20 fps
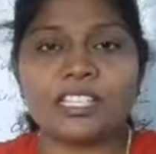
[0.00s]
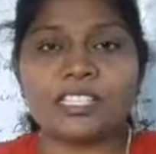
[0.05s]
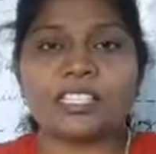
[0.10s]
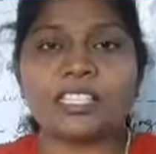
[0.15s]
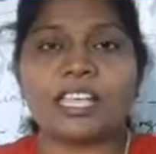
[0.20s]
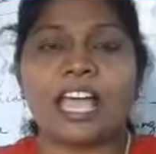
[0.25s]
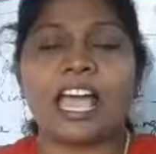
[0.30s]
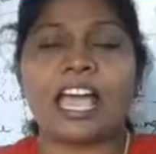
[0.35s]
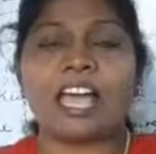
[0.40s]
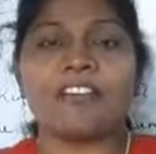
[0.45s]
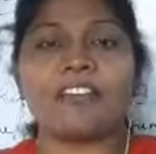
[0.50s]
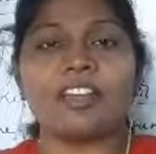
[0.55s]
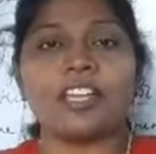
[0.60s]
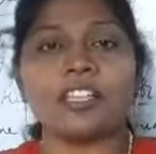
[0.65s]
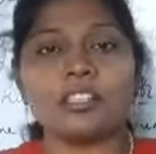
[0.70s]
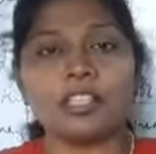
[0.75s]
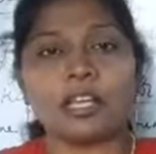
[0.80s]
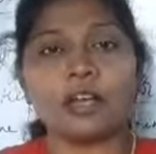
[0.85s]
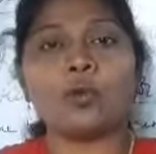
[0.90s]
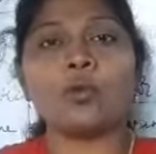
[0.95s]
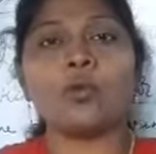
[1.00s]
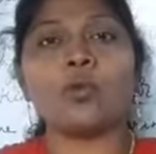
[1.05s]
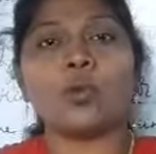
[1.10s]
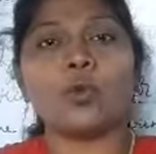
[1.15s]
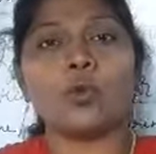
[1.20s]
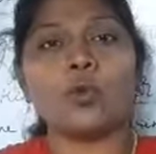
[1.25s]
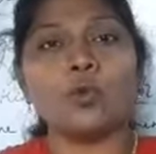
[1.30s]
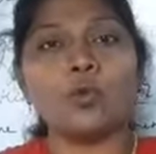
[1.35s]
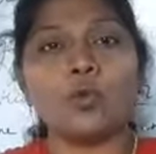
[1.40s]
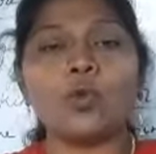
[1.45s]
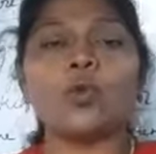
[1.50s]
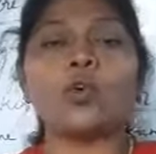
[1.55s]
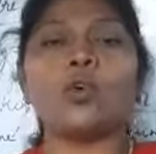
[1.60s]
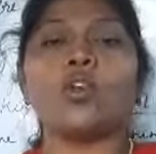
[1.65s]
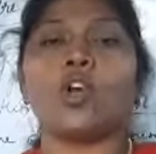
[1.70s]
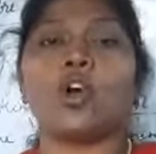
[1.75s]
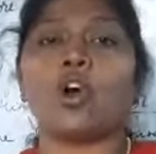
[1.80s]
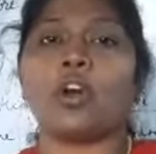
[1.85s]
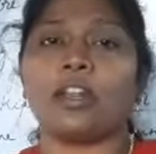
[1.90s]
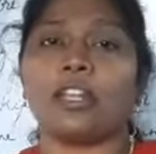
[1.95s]
is having the
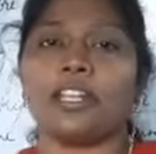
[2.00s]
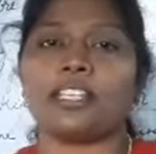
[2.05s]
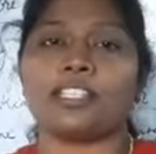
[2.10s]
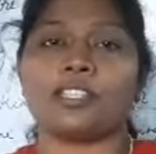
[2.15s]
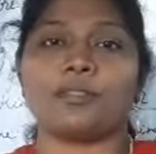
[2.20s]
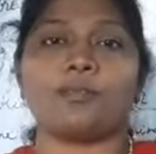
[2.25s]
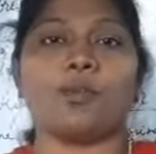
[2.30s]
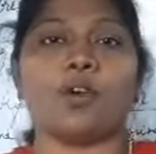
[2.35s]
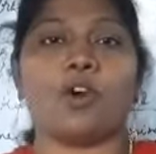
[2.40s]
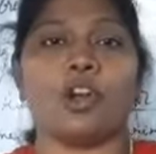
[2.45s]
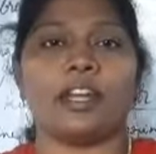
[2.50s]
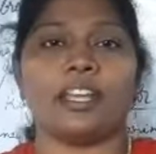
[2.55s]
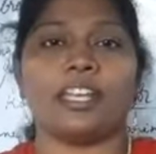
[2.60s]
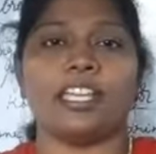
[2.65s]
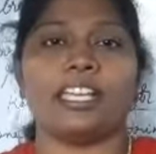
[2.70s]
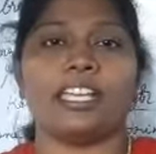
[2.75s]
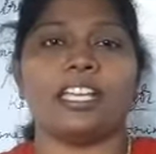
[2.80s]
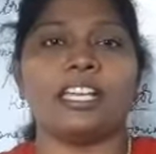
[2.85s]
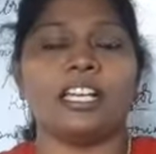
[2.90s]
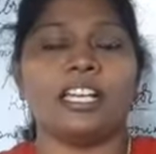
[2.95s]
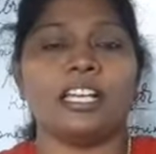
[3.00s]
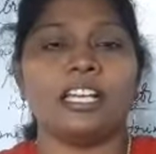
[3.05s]
wool on its body,